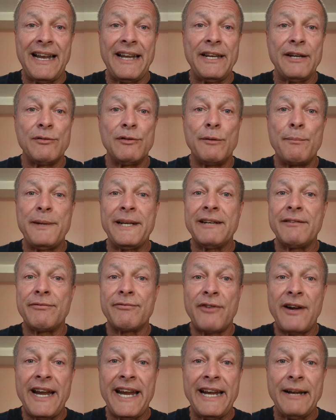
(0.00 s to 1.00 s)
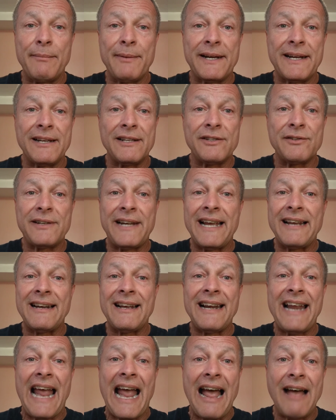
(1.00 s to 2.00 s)
and you will be afraid because you
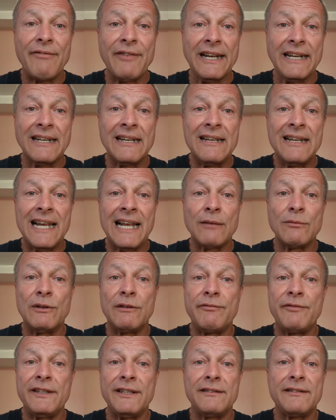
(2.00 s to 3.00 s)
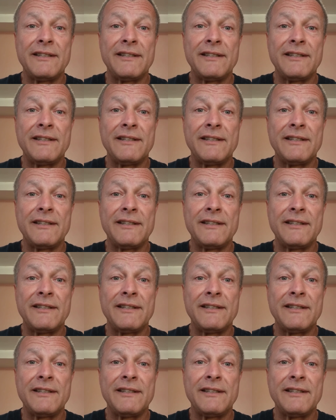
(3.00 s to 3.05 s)
cannot have it and will feel